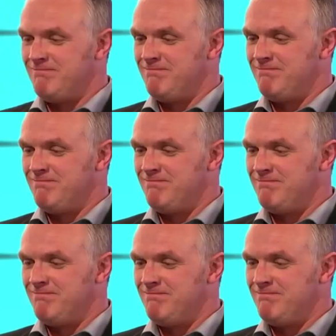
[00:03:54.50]

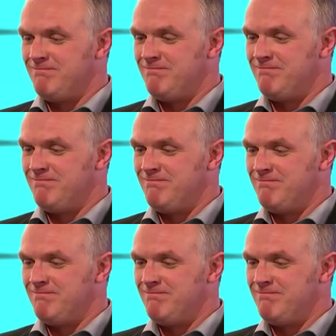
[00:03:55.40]

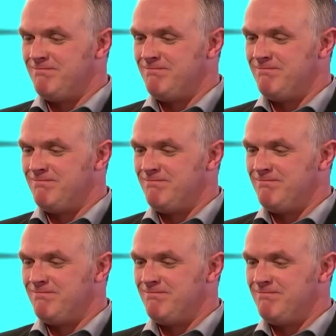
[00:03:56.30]

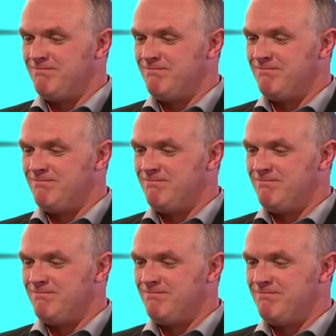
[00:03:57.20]

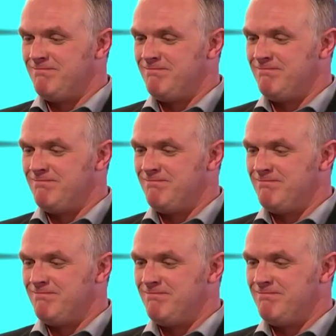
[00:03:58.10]

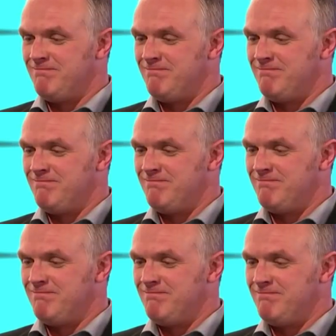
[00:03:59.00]
(silent)